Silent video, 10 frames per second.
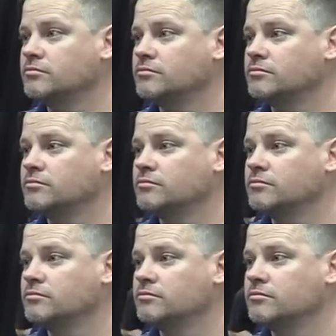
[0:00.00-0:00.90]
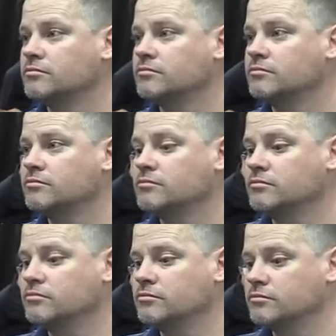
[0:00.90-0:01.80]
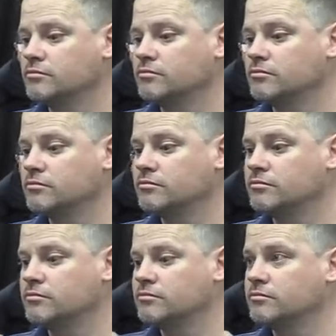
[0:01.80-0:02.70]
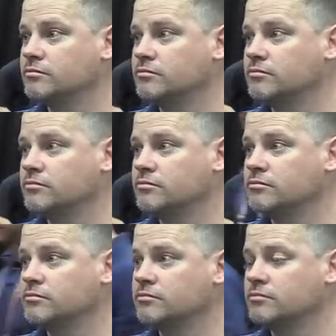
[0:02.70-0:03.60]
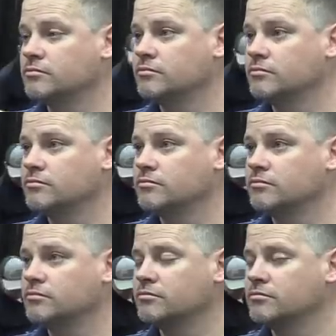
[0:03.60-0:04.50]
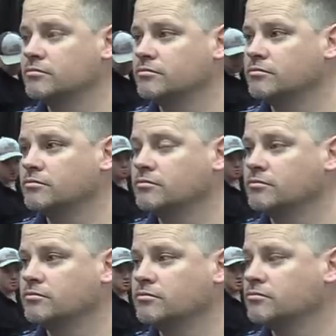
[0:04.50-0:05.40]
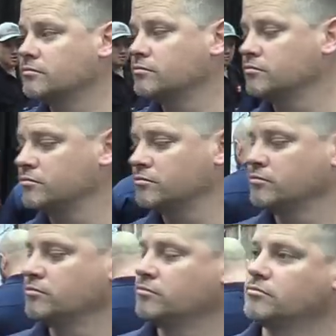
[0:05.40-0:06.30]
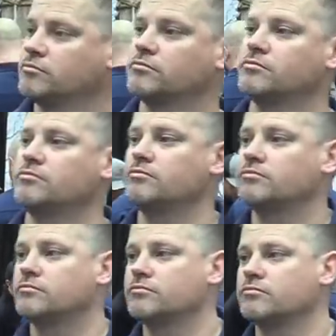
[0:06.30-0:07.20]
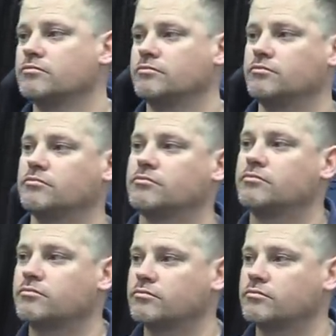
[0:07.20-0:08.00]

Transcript: This person isn't speaking.